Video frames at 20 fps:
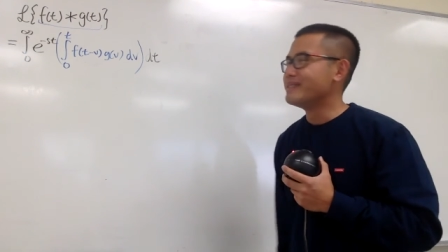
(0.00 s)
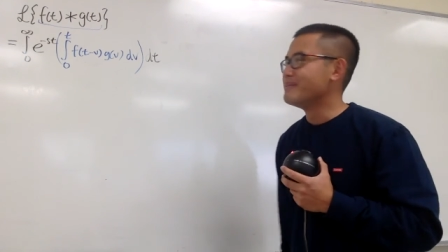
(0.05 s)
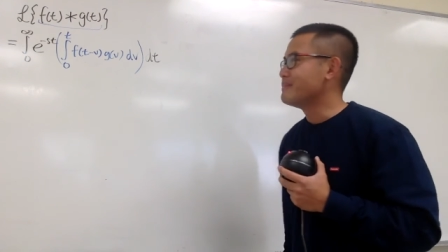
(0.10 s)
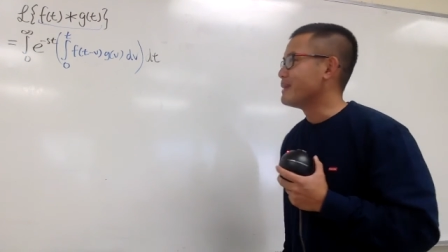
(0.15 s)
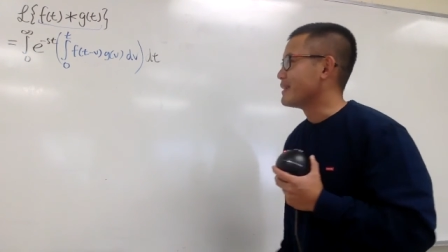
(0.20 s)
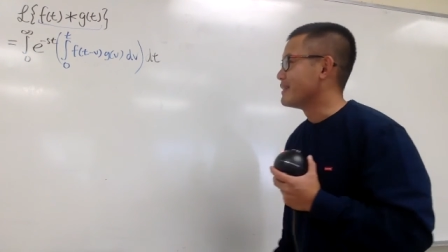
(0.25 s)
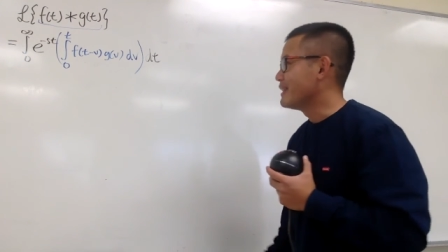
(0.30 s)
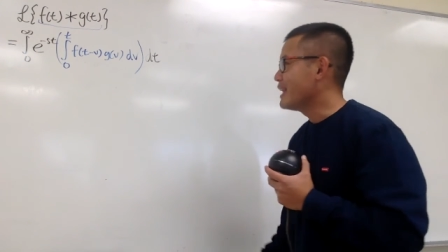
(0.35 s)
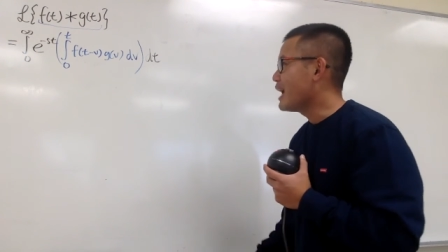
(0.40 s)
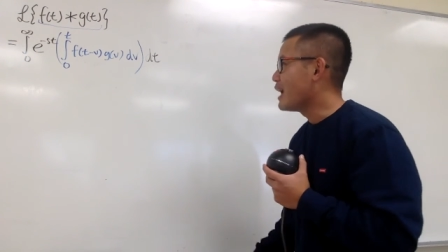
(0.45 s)

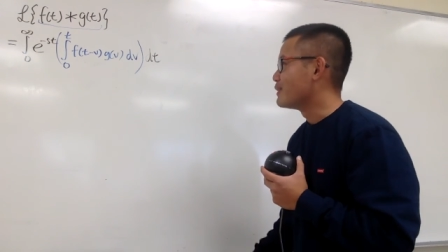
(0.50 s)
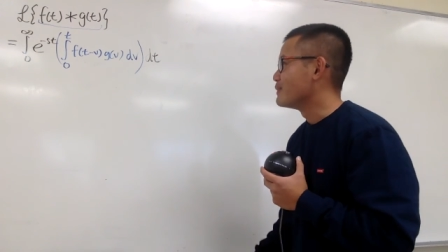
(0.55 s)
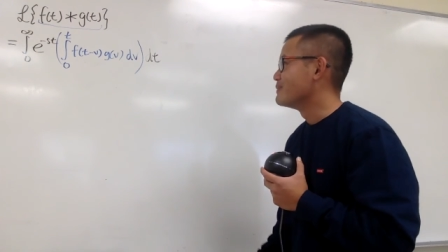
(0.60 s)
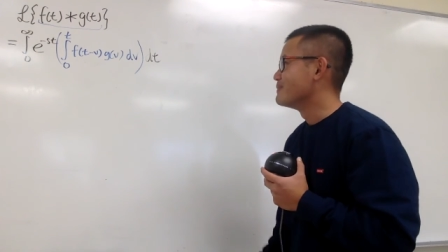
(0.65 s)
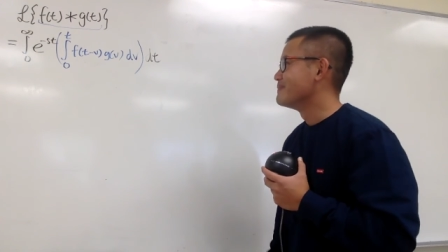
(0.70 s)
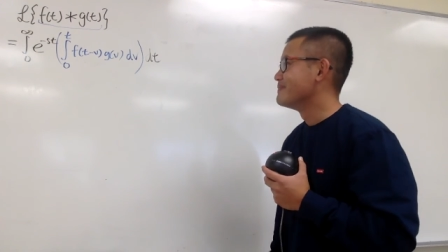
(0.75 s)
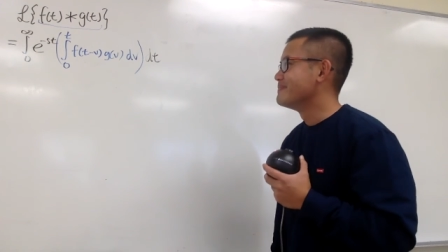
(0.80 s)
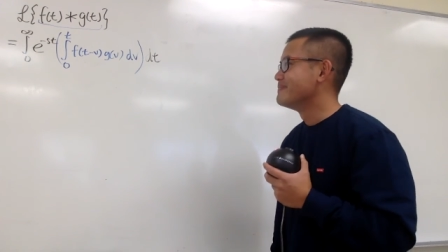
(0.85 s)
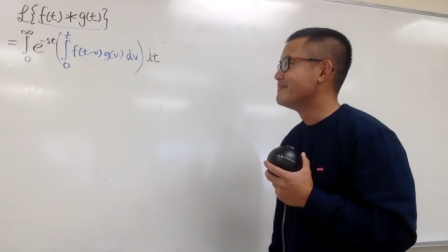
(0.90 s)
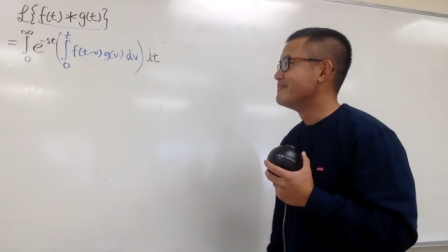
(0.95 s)
But now,
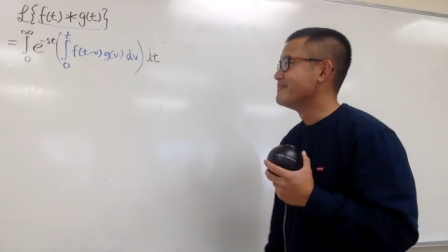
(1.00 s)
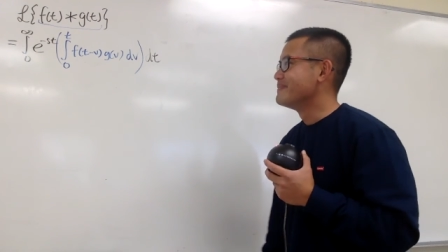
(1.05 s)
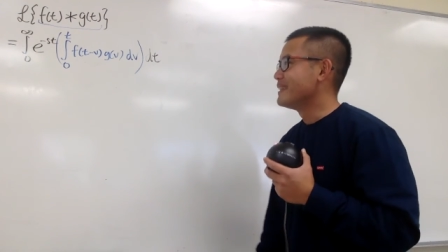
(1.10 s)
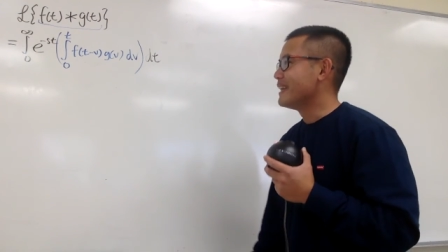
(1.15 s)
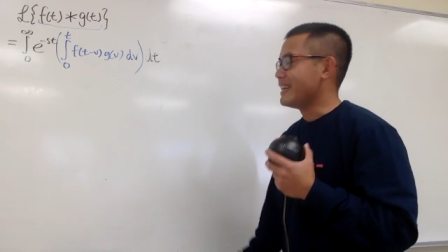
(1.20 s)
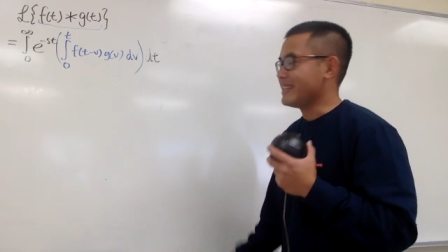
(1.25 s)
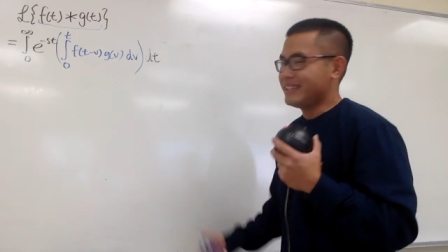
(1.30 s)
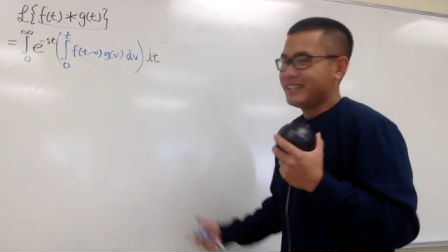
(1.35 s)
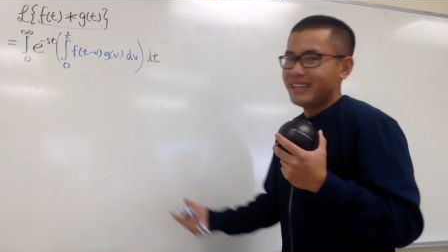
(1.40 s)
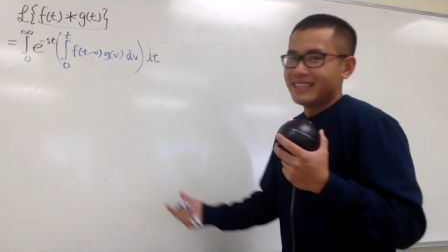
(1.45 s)

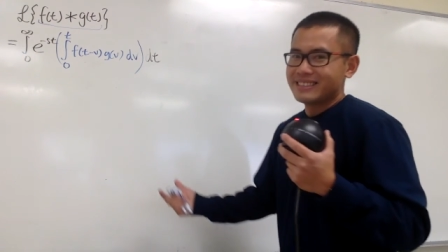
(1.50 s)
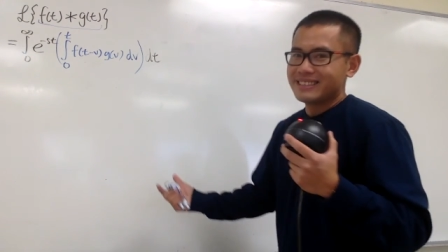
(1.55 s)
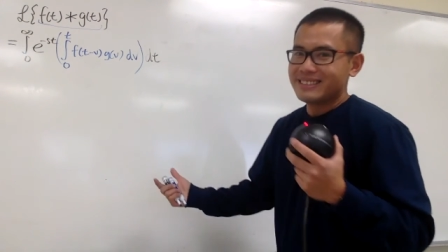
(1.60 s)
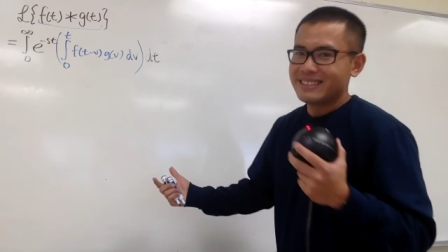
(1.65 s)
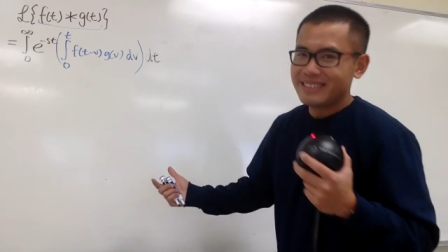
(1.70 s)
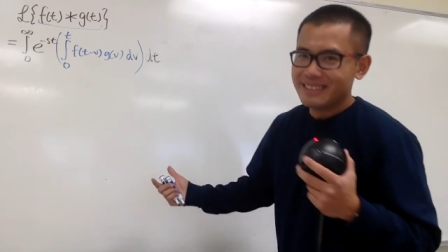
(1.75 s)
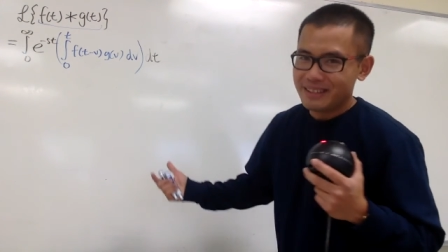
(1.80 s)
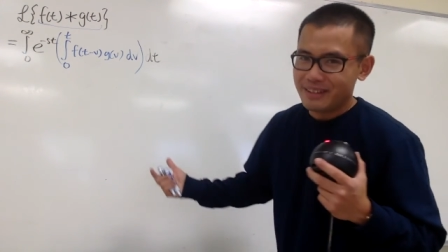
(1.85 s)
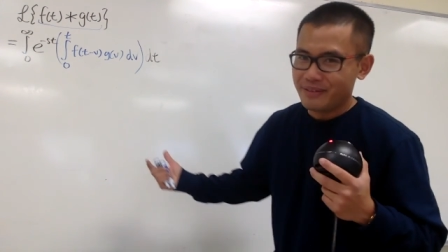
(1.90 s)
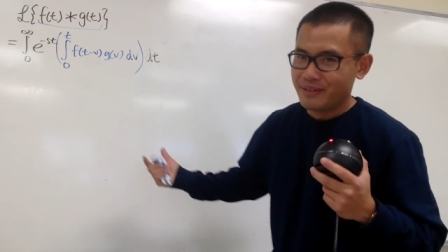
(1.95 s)
and
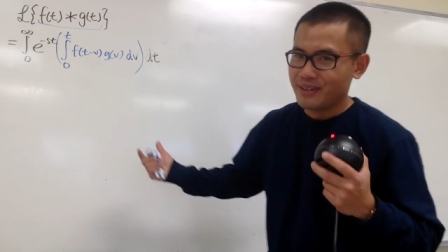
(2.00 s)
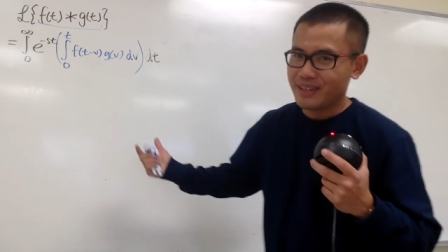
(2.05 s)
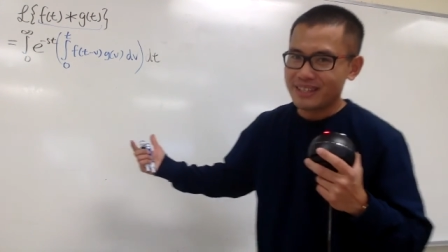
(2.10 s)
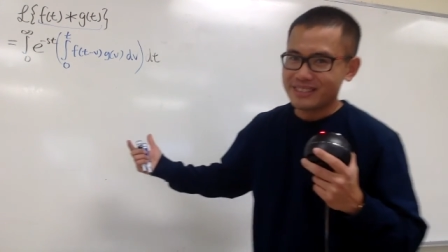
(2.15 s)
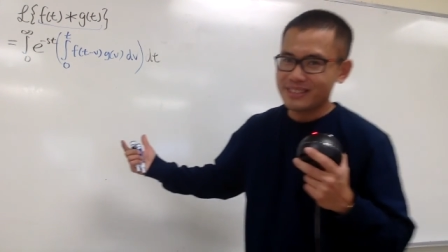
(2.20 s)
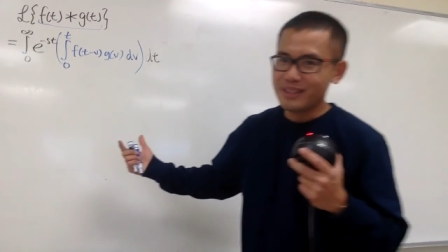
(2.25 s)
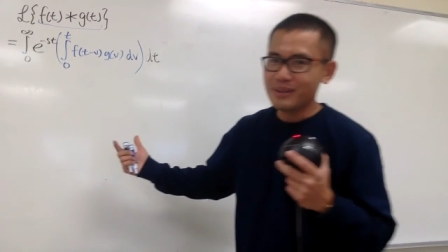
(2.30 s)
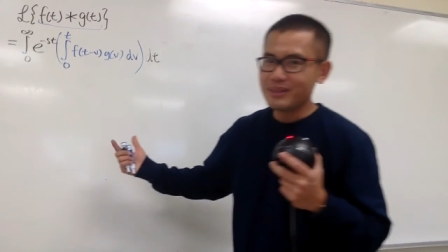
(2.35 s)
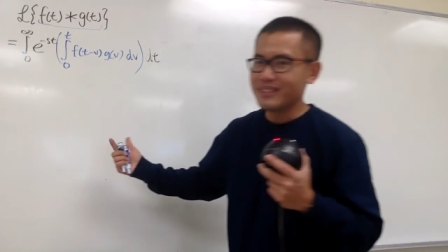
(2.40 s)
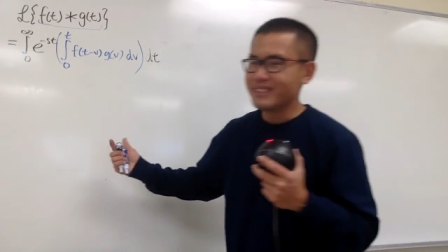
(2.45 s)
yes, if you
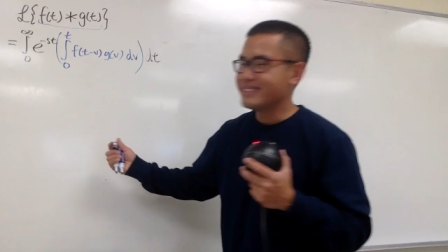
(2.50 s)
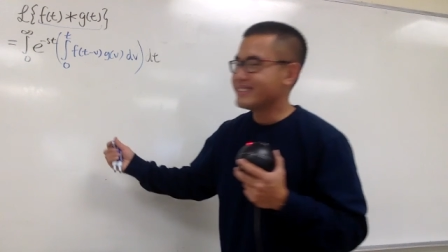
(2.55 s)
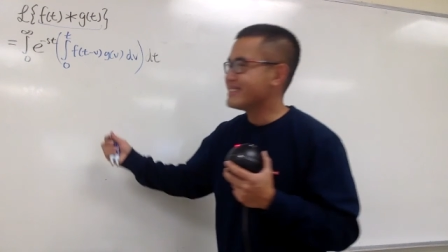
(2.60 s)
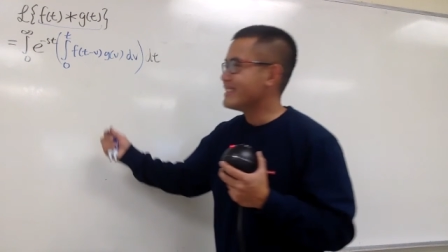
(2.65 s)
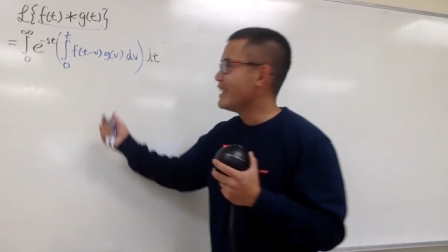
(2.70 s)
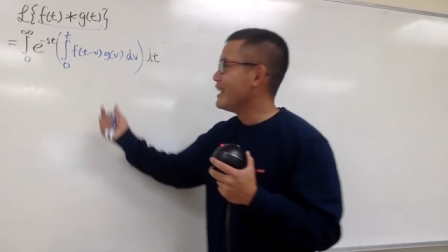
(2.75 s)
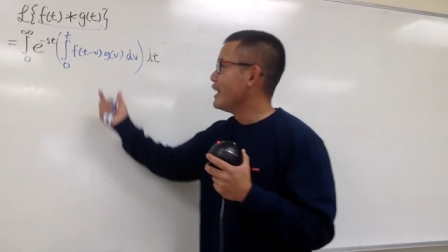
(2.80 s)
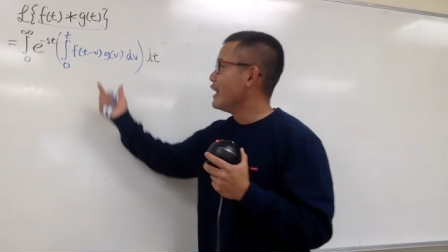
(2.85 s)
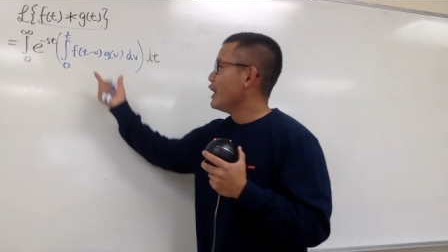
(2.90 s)
guys notice,